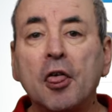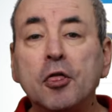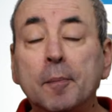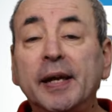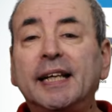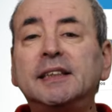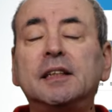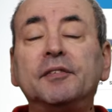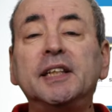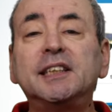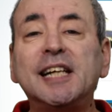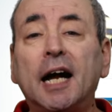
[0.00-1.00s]
The biggest of
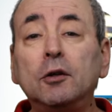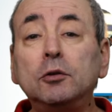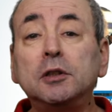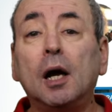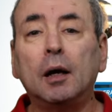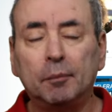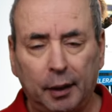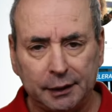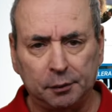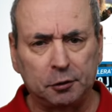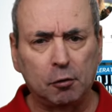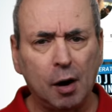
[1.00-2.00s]
these channels, by
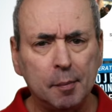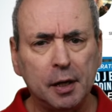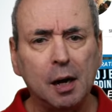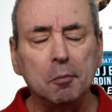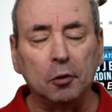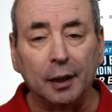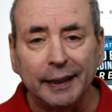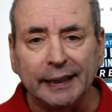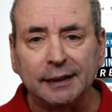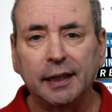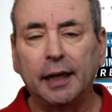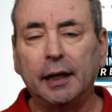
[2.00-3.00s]
subscriber number at
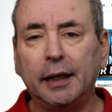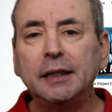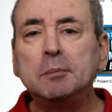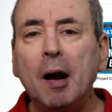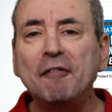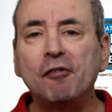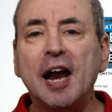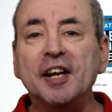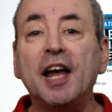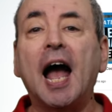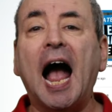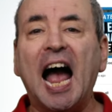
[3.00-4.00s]
least, is my
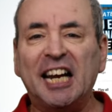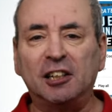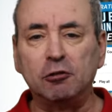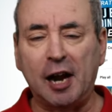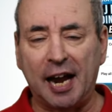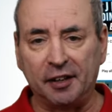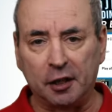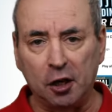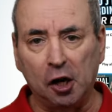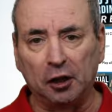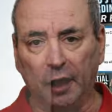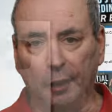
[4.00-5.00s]
friend Adriana
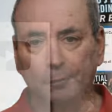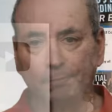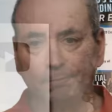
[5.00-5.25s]
Girdler.